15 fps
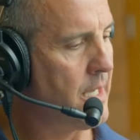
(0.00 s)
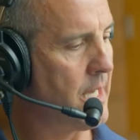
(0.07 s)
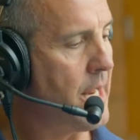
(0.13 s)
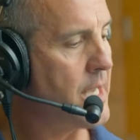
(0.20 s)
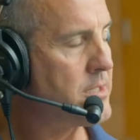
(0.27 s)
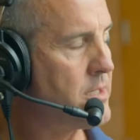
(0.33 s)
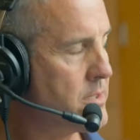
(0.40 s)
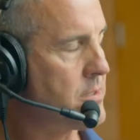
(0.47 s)
it
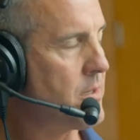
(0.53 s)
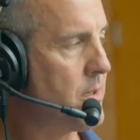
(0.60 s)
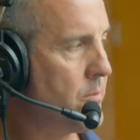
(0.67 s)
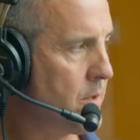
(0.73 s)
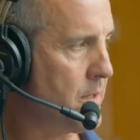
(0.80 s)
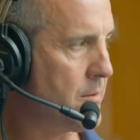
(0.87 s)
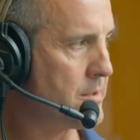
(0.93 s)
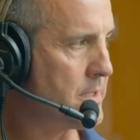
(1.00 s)
actually started
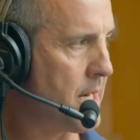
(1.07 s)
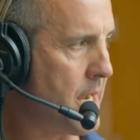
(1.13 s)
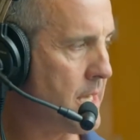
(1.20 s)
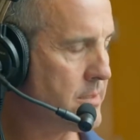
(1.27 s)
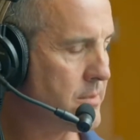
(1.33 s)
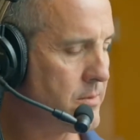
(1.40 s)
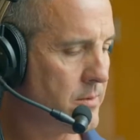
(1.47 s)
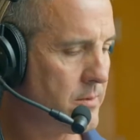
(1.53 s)
when I was in high
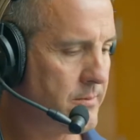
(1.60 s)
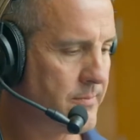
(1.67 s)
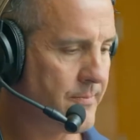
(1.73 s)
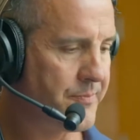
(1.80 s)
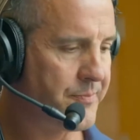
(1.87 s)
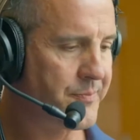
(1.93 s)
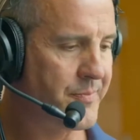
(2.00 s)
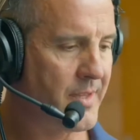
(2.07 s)
school.
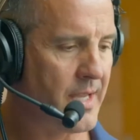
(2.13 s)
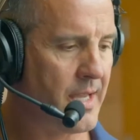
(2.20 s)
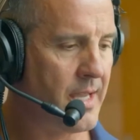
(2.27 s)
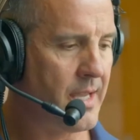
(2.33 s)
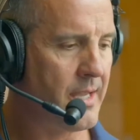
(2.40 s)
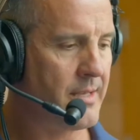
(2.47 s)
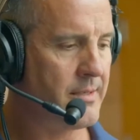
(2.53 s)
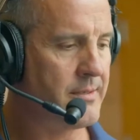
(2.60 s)

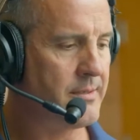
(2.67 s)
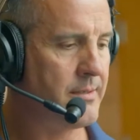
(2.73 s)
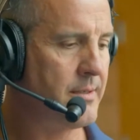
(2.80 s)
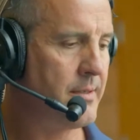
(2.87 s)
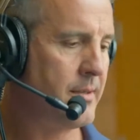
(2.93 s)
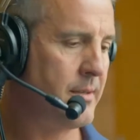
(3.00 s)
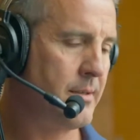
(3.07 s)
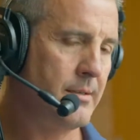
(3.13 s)
And
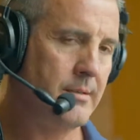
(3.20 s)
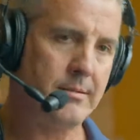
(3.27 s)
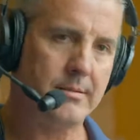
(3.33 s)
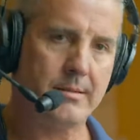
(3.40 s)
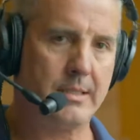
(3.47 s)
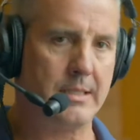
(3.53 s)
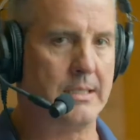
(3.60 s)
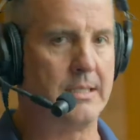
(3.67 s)

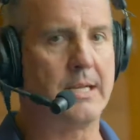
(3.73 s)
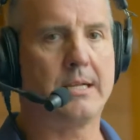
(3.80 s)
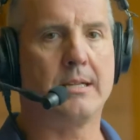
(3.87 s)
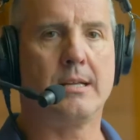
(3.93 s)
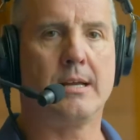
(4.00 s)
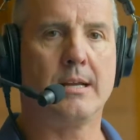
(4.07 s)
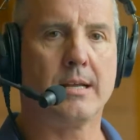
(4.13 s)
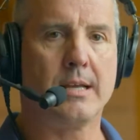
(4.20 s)
like a
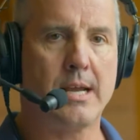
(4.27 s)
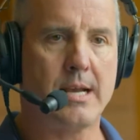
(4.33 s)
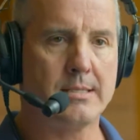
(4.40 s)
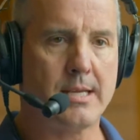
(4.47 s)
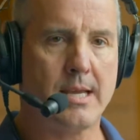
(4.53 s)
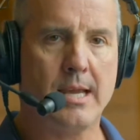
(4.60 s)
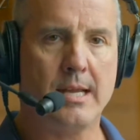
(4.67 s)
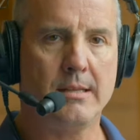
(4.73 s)
lot of
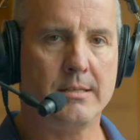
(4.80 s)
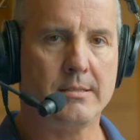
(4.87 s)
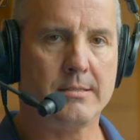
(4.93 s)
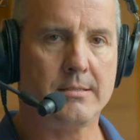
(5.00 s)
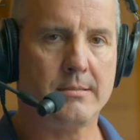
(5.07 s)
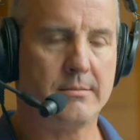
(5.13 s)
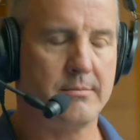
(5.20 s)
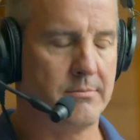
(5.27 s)
guys, I had
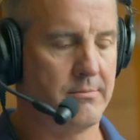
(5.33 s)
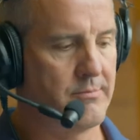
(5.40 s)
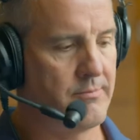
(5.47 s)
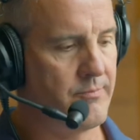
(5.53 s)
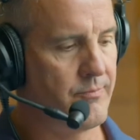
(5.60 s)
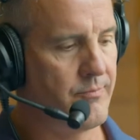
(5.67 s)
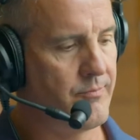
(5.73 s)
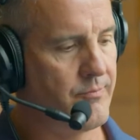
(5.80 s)
this
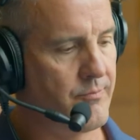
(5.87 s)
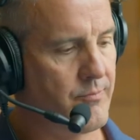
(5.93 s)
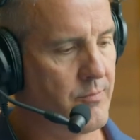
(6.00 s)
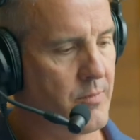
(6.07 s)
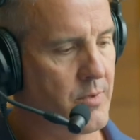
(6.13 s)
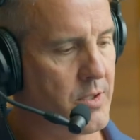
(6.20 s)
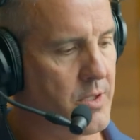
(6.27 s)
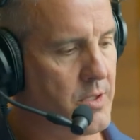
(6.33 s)

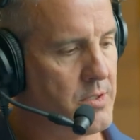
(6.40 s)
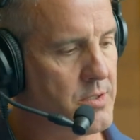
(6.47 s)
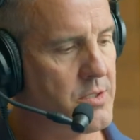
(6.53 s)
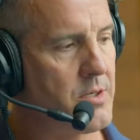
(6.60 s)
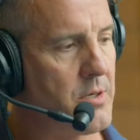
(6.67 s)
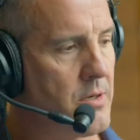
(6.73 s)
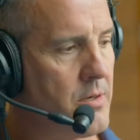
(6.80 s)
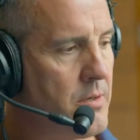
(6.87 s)

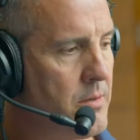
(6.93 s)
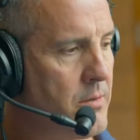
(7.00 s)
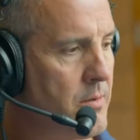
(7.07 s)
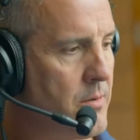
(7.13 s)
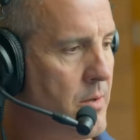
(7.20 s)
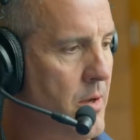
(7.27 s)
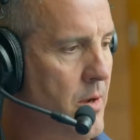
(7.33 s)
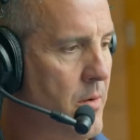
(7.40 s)

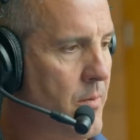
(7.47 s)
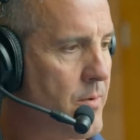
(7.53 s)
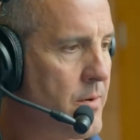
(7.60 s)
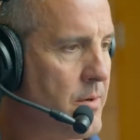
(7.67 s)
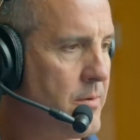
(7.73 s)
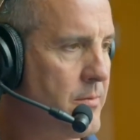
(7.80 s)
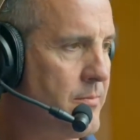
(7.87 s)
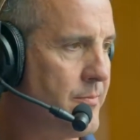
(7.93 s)
concern
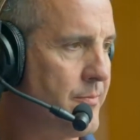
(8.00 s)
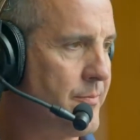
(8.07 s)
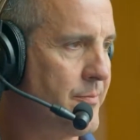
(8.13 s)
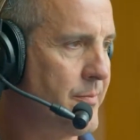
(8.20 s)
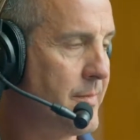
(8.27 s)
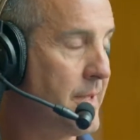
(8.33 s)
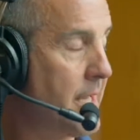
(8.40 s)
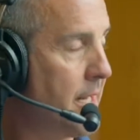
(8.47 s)
over
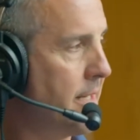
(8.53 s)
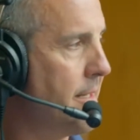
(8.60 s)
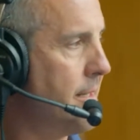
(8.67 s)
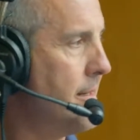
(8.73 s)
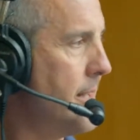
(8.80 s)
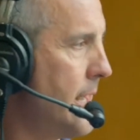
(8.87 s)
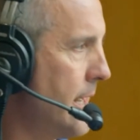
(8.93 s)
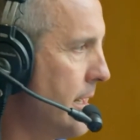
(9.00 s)
getting to
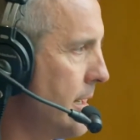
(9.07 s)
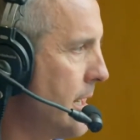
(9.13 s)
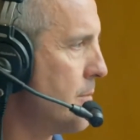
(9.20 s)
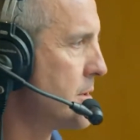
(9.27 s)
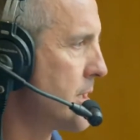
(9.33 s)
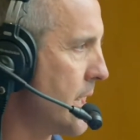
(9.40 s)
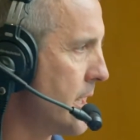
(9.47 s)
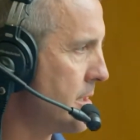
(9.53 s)
date, and I
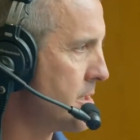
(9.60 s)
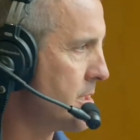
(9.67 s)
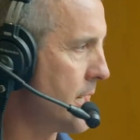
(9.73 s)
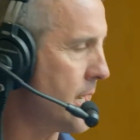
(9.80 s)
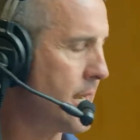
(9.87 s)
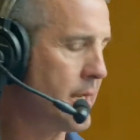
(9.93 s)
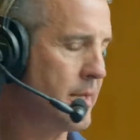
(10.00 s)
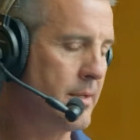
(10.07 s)
was kind of
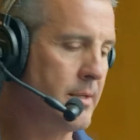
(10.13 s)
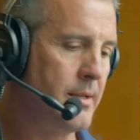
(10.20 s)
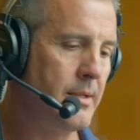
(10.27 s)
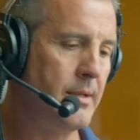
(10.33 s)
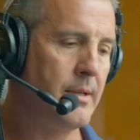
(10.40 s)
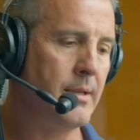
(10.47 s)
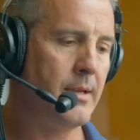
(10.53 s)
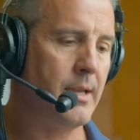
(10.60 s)
shy.
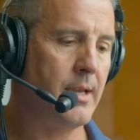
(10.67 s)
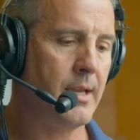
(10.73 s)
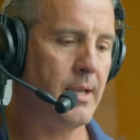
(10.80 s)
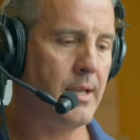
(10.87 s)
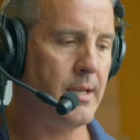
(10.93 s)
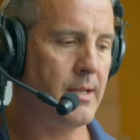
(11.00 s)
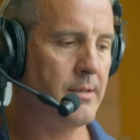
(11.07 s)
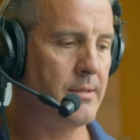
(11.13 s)

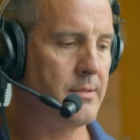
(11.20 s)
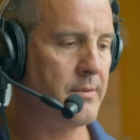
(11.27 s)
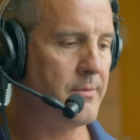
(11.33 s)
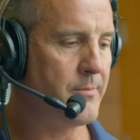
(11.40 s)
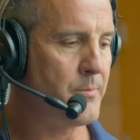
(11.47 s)
And